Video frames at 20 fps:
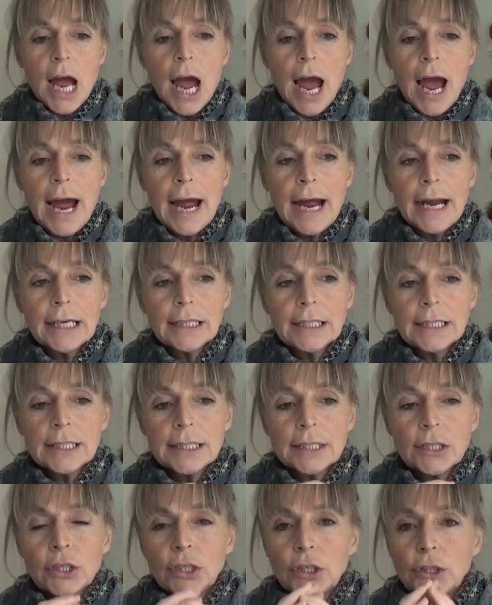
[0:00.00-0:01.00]
And
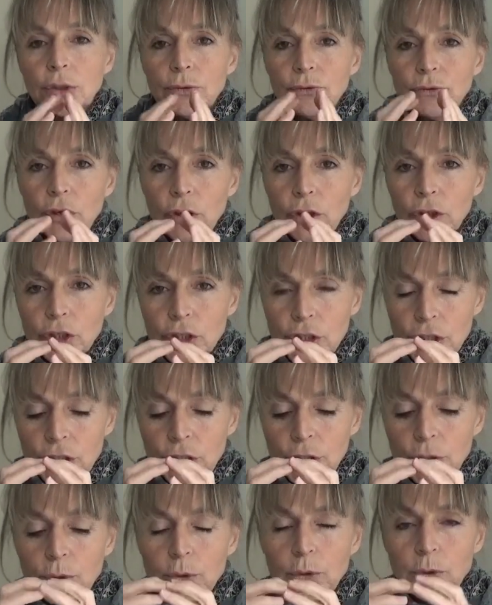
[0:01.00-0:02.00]
so you've got
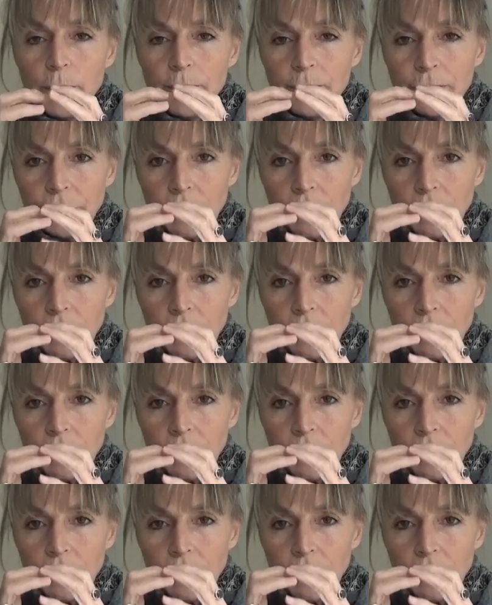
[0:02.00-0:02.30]
two